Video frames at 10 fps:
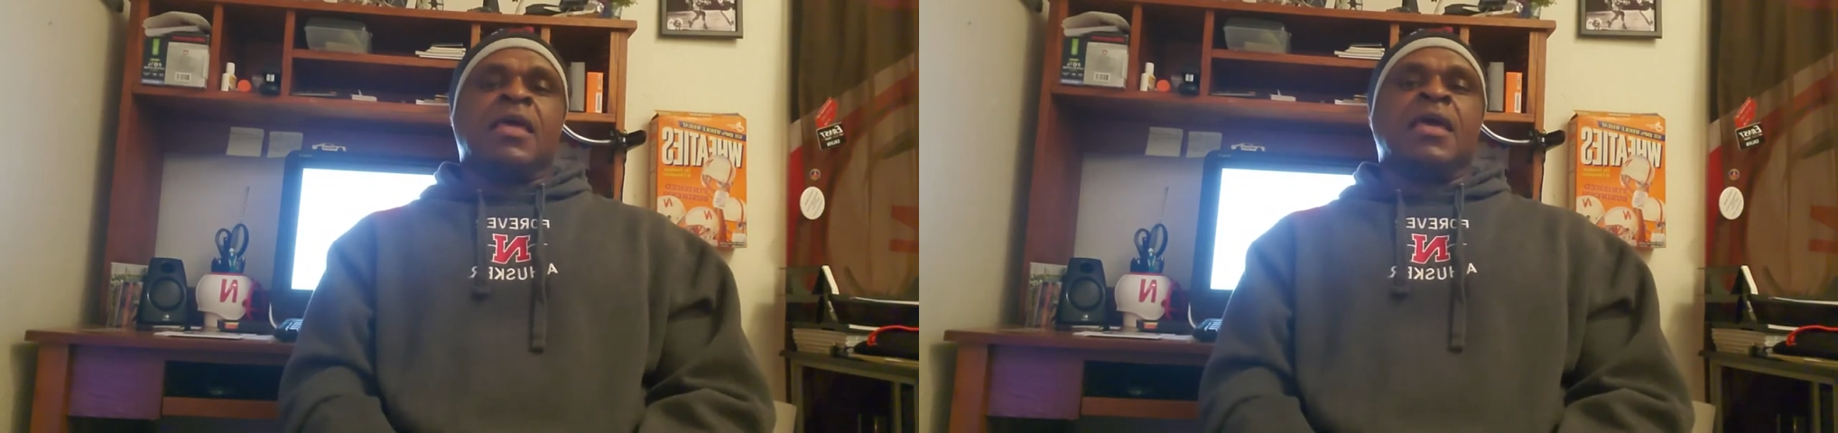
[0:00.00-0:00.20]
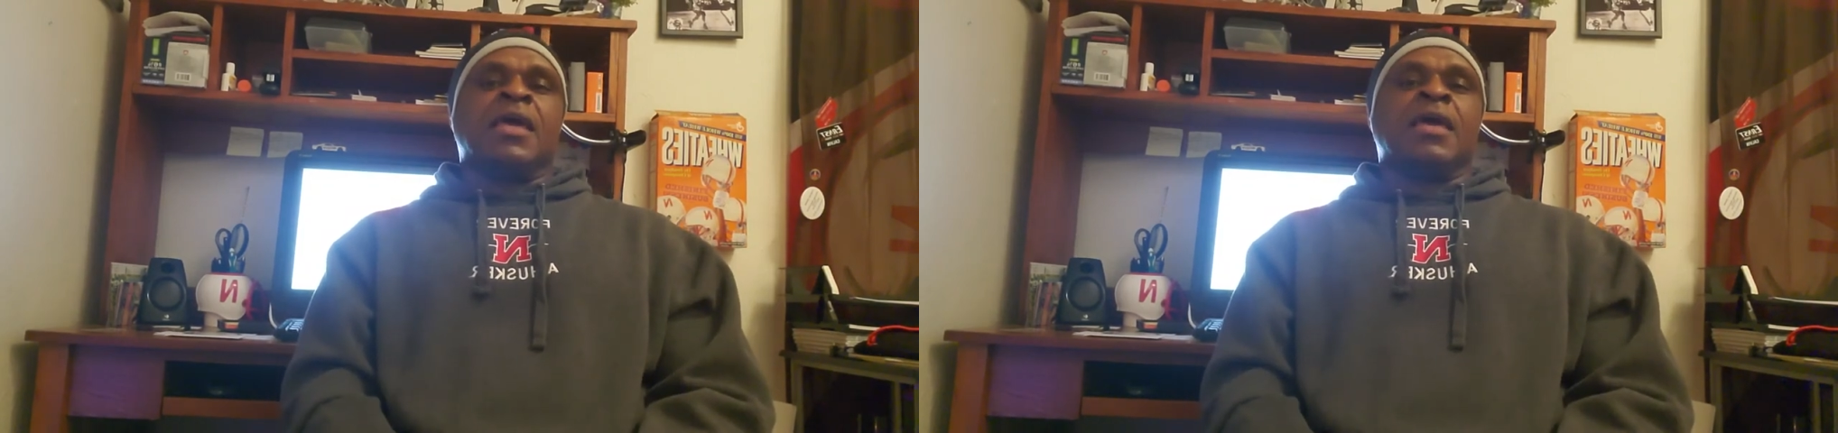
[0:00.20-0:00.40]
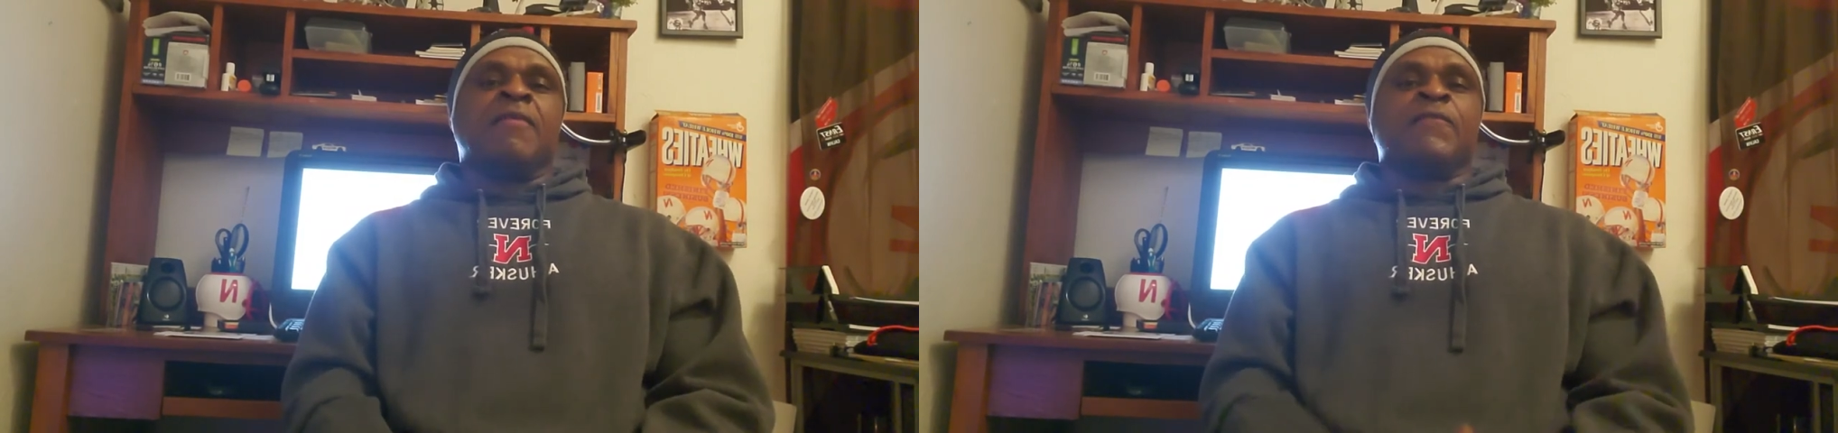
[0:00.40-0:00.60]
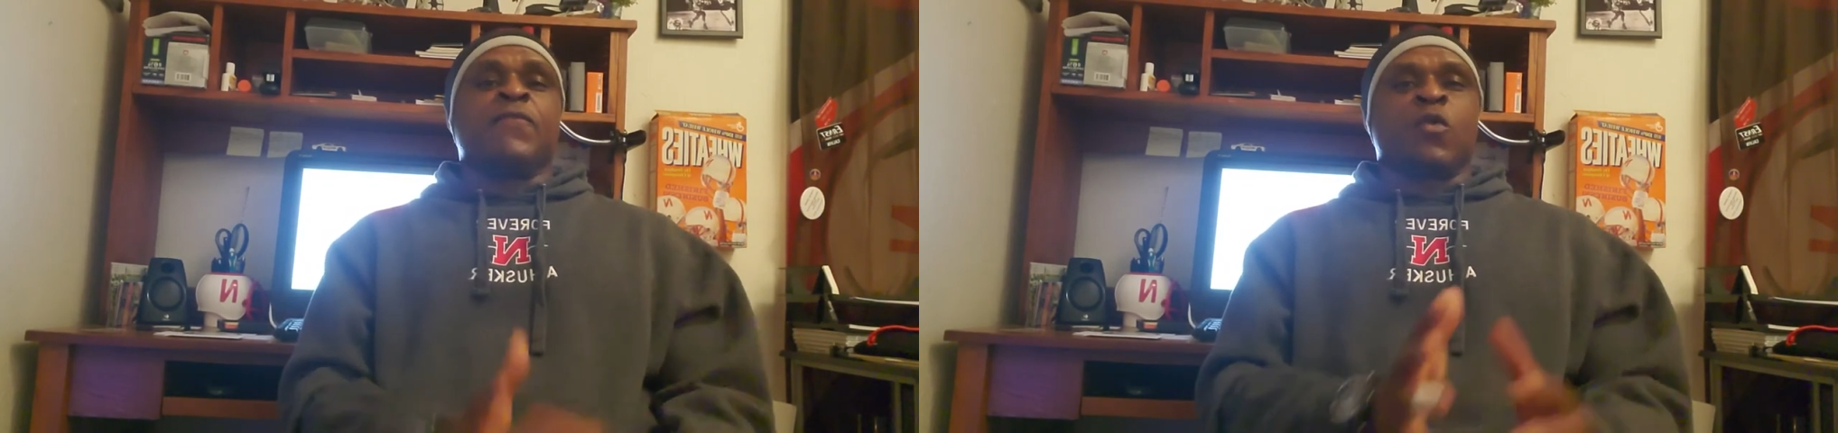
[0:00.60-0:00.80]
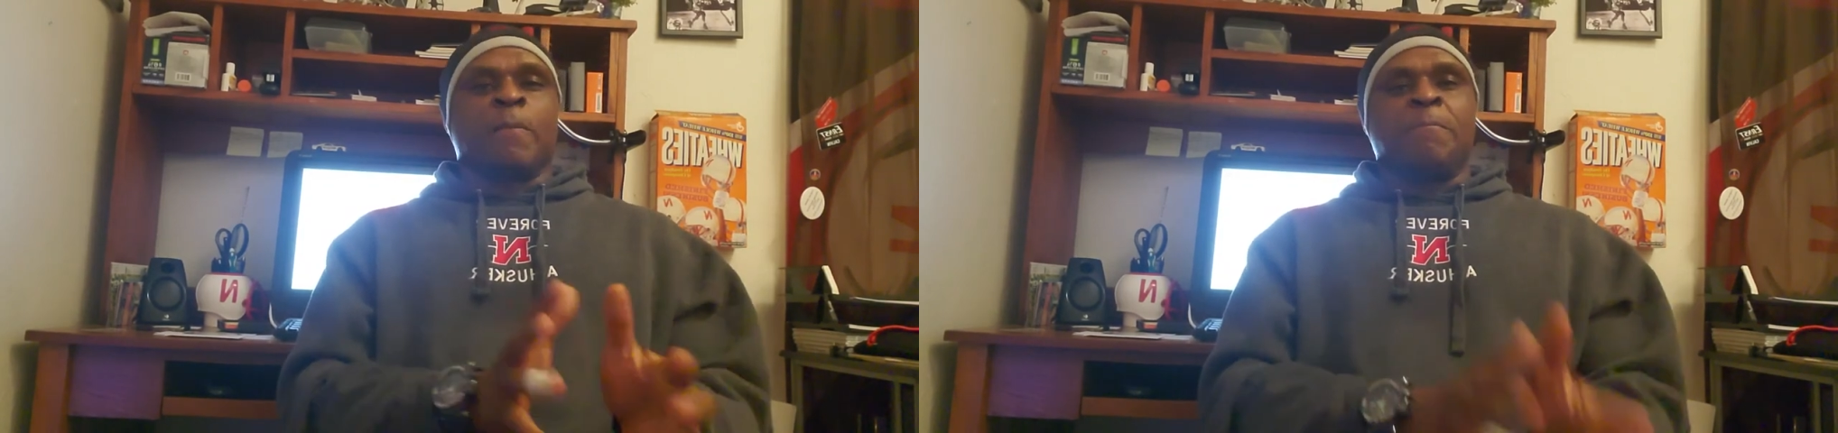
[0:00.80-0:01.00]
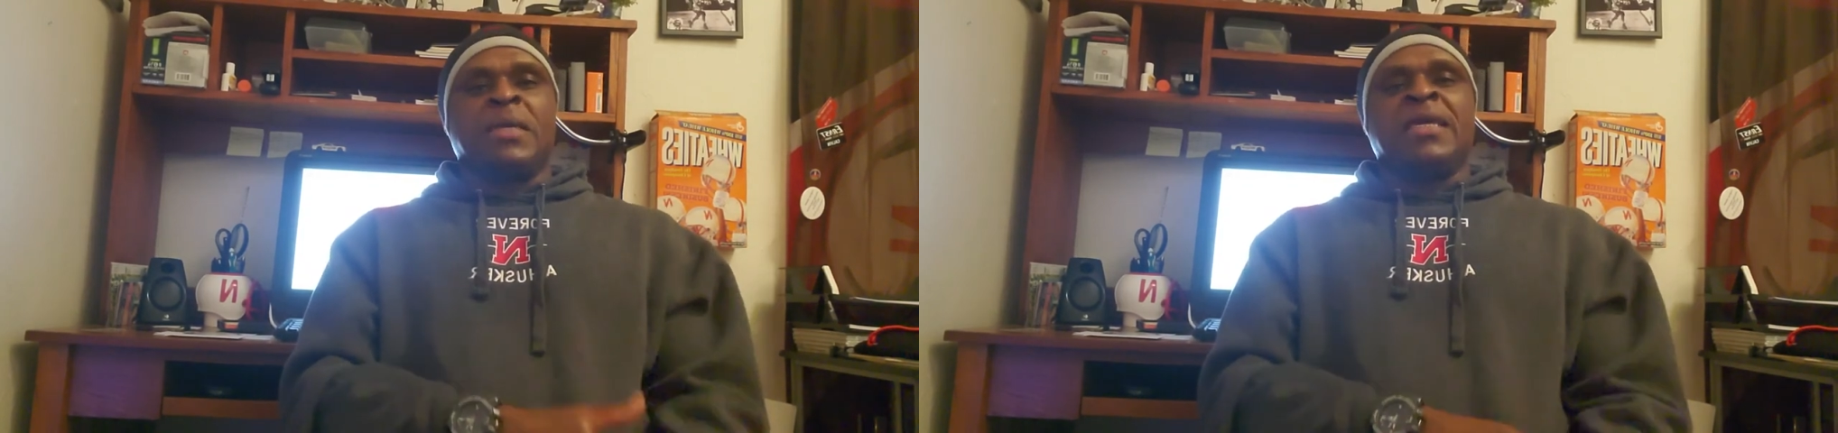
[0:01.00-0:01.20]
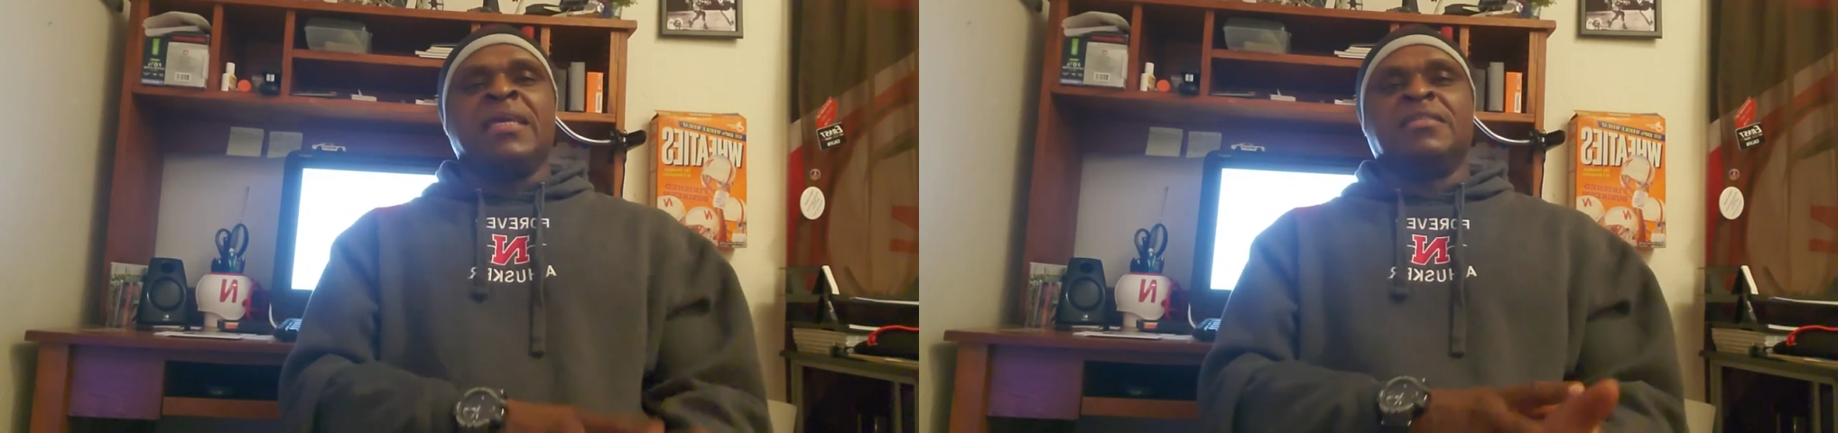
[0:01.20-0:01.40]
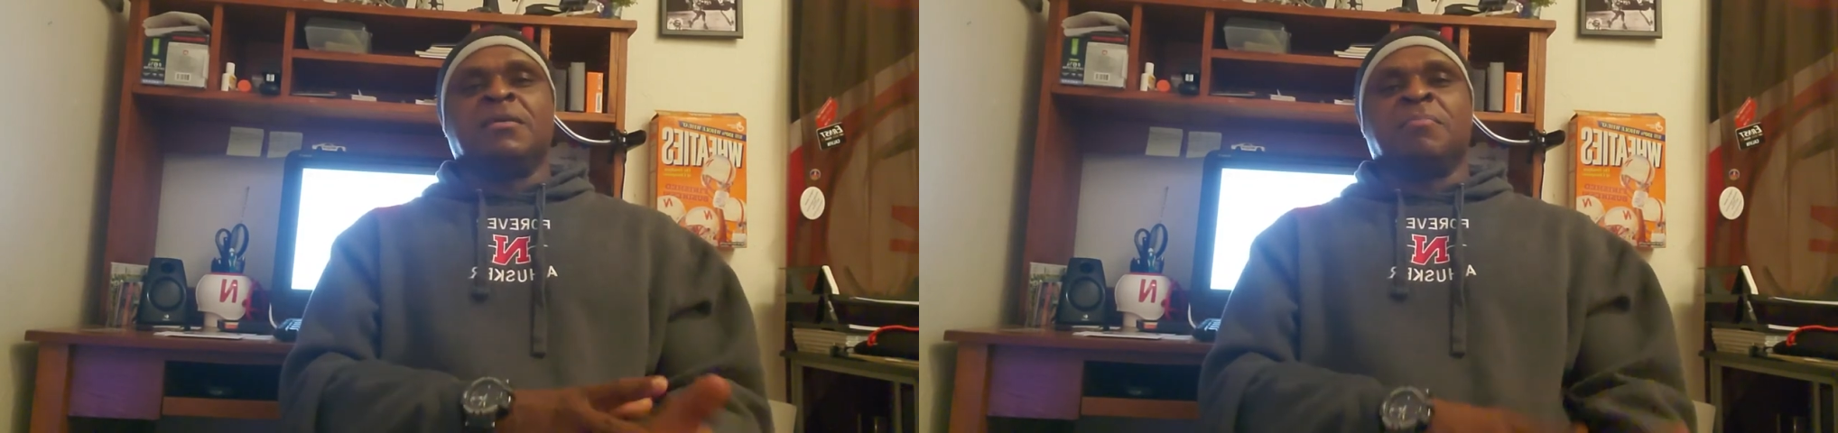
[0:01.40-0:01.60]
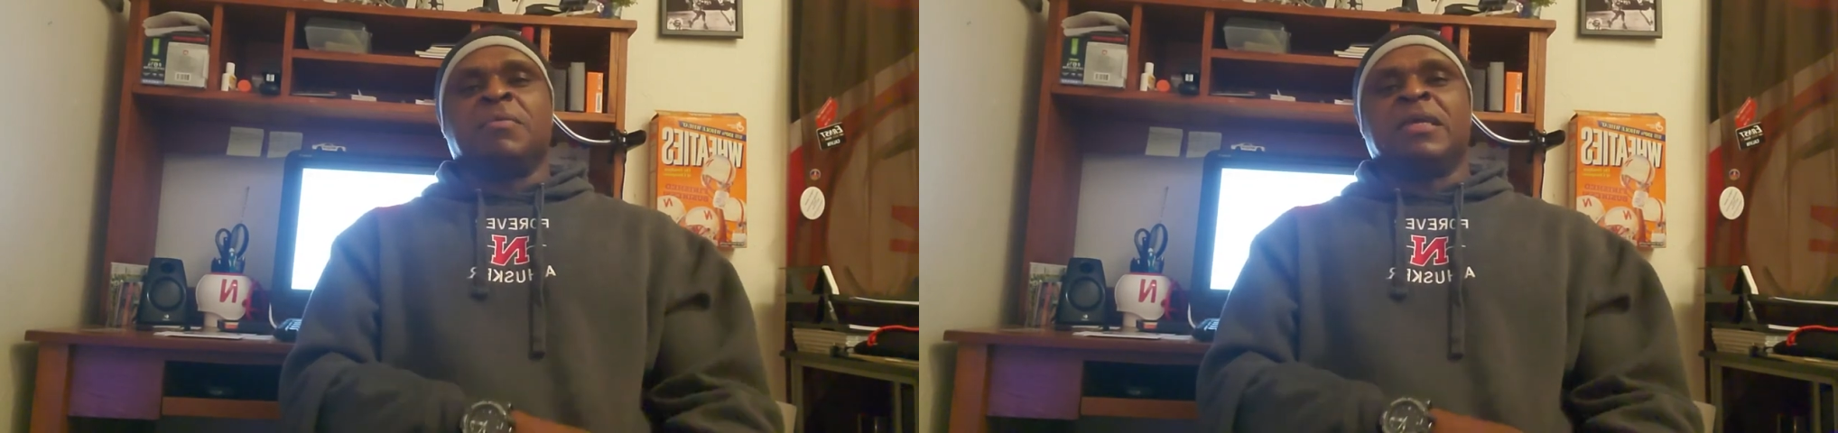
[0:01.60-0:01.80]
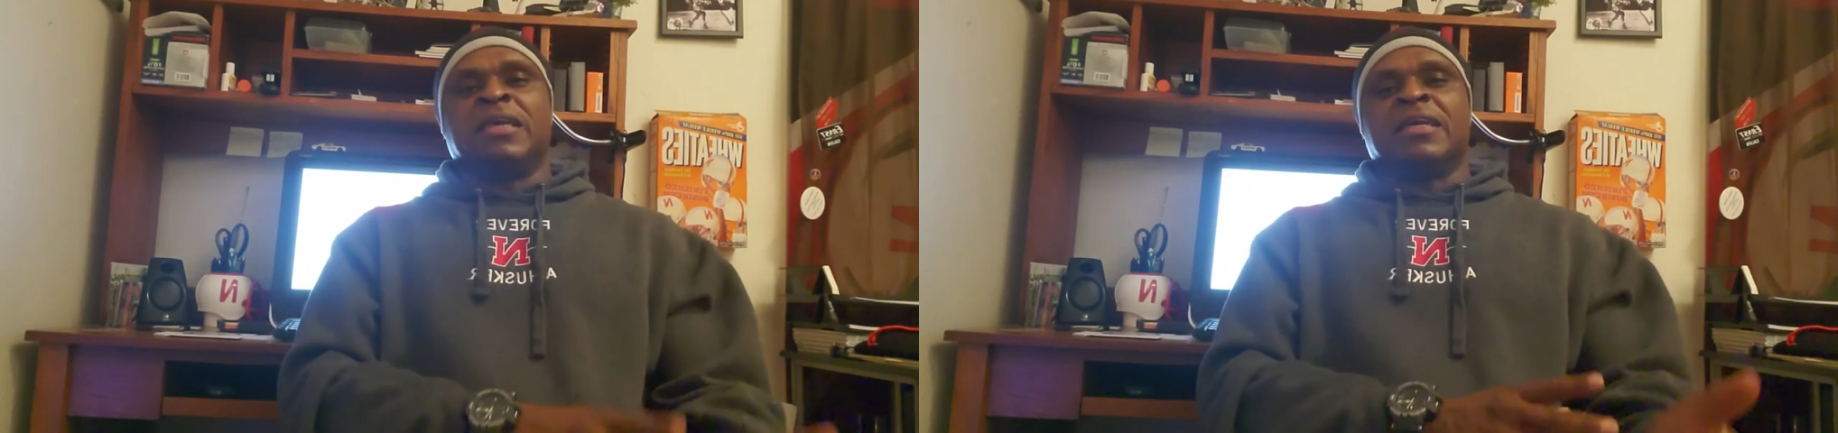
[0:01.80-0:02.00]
And for me to be